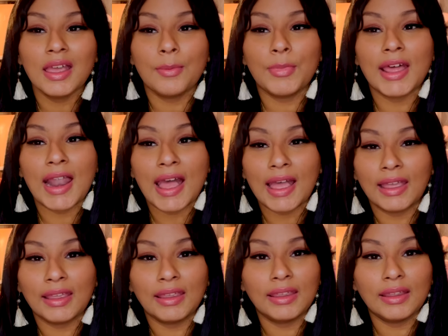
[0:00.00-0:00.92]
But
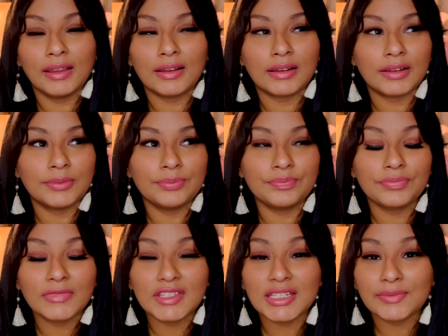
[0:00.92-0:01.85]
I um,
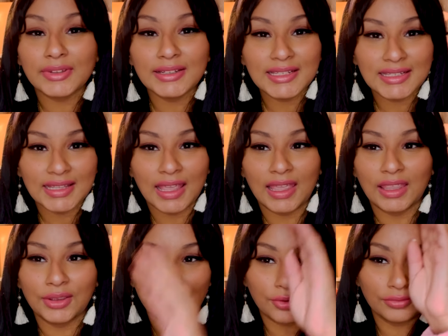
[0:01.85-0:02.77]
just want to say,
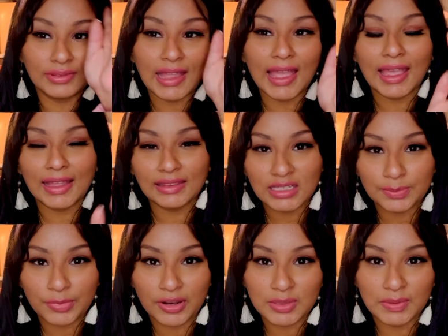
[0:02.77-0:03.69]
you know, I got this
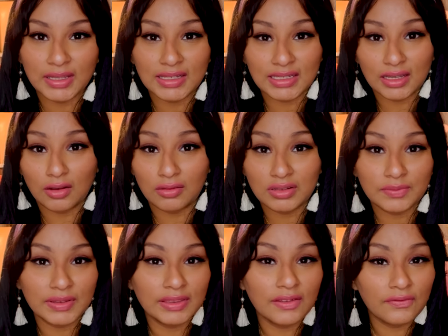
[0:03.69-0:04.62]
purse because it goes
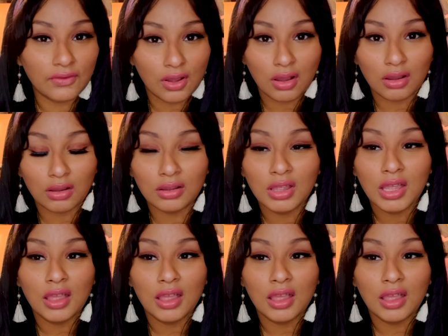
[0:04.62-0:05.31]
with the fall.